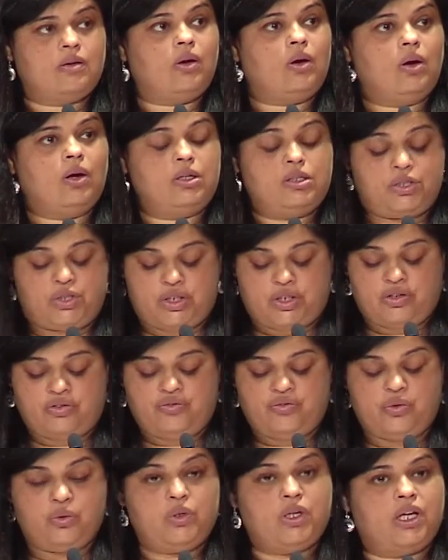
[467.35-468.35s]
all junk
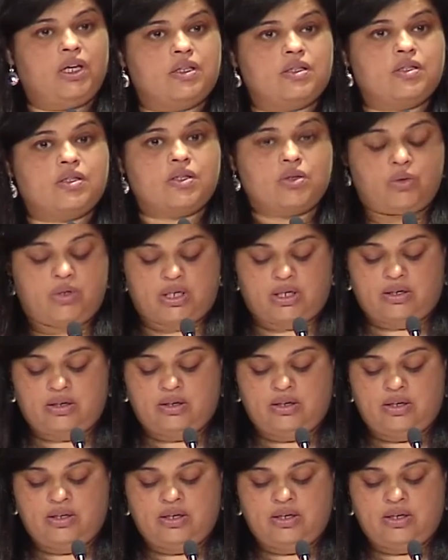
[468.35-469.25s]
food and soda.